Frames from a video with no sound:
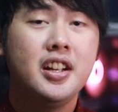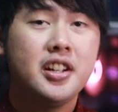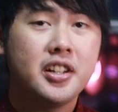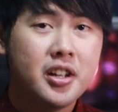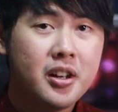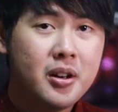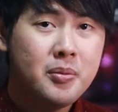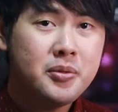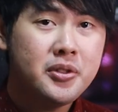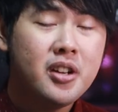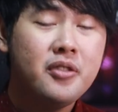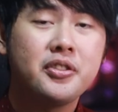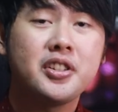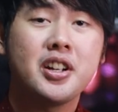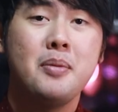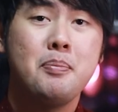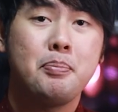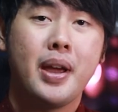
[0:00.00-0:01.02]
In terms
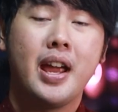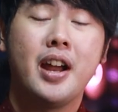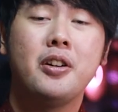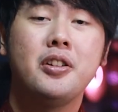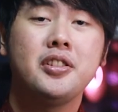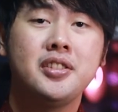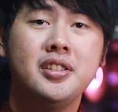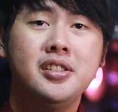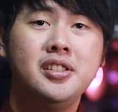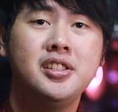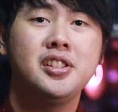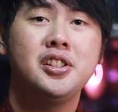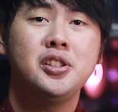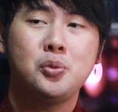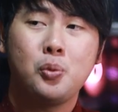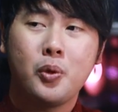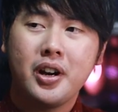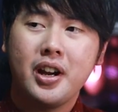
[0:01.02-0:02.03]
of comparisons,
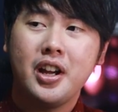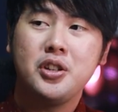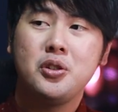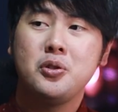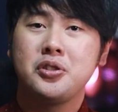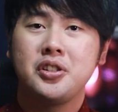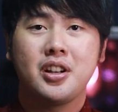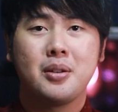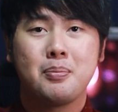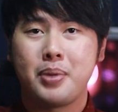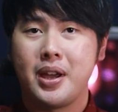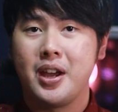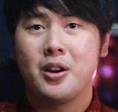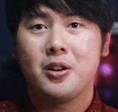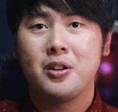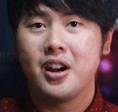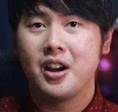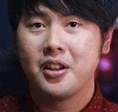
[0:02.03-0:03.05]
this is where I usually
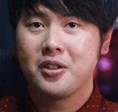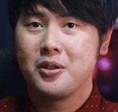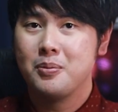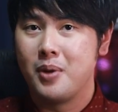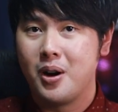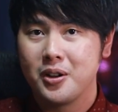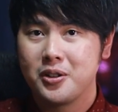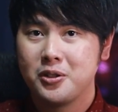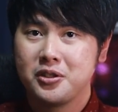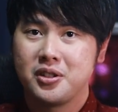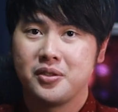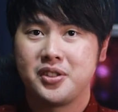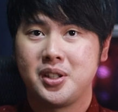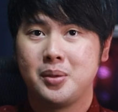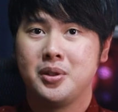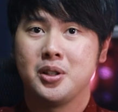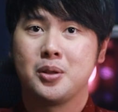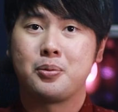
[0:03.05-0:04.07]
compare other models of
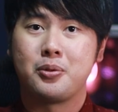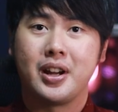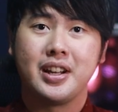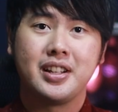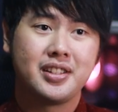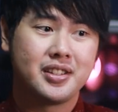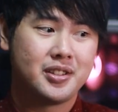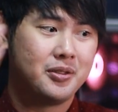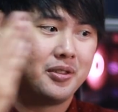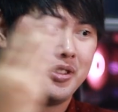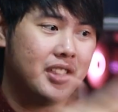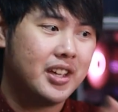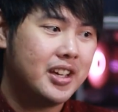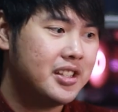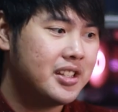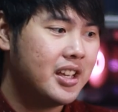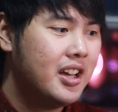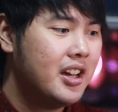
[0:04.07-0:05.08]
similar price to
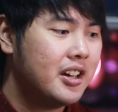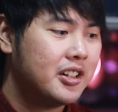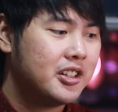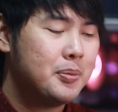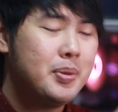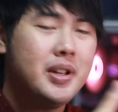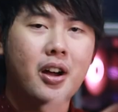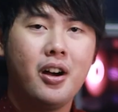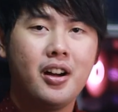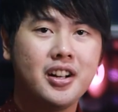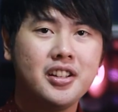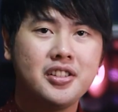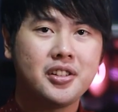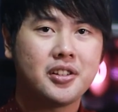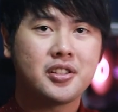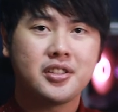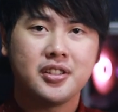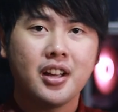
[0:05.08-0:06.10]
this. To be
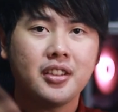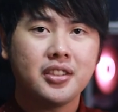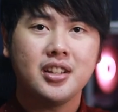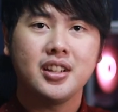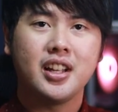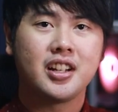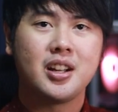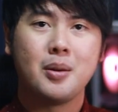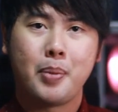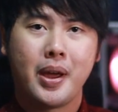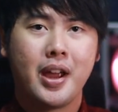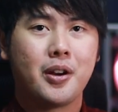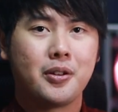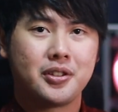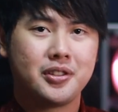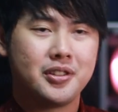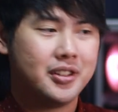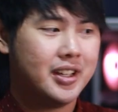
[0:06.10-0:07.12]
honest, there's nothing that
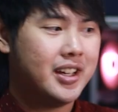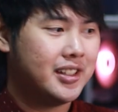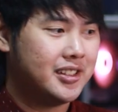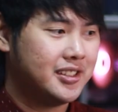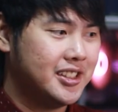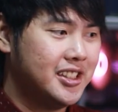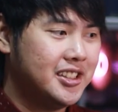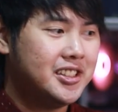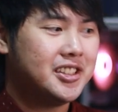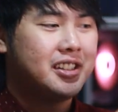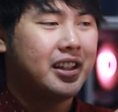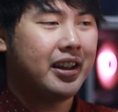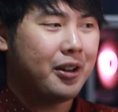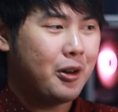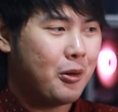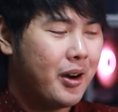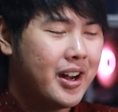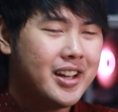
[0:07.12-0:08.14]
compares to this. This is
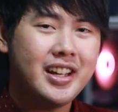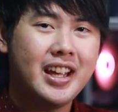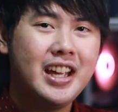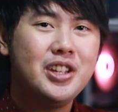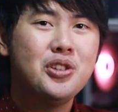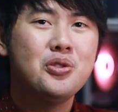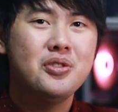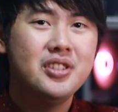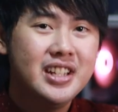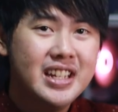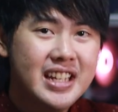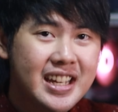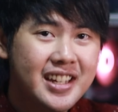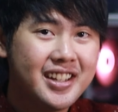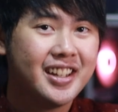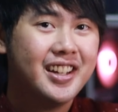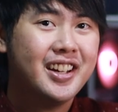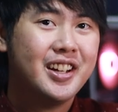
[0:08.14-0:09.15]
quite a
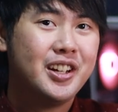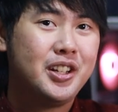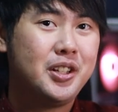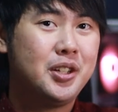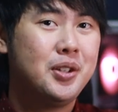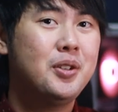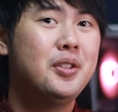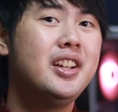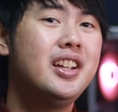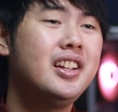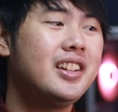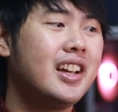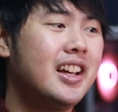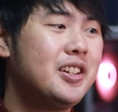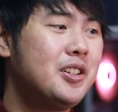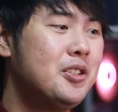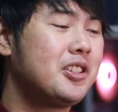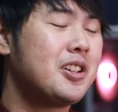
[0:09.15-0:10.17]
unique tuning
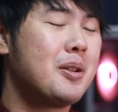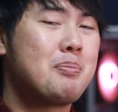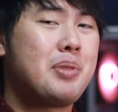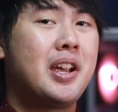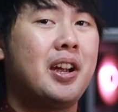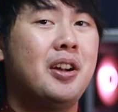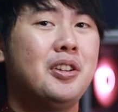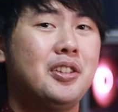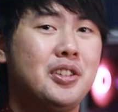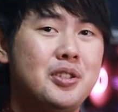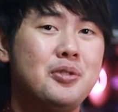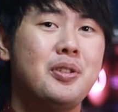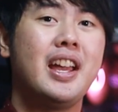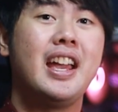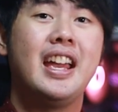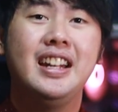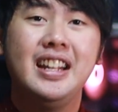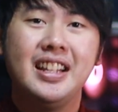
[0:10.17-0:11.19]
and to compare to
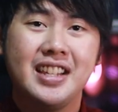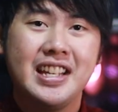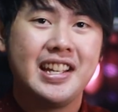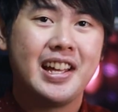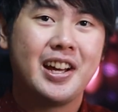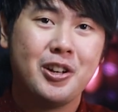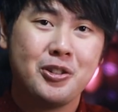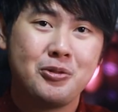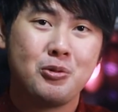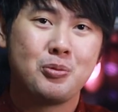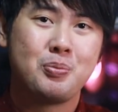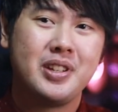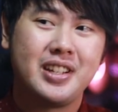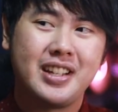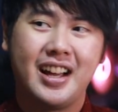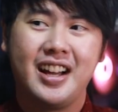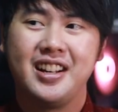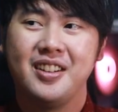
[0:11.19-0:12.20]
anything else would
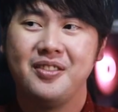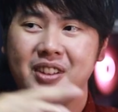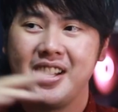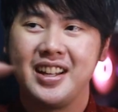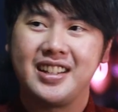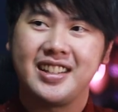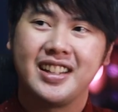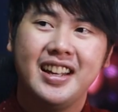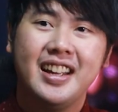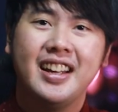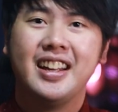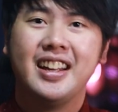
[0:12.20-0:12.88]
be kind of like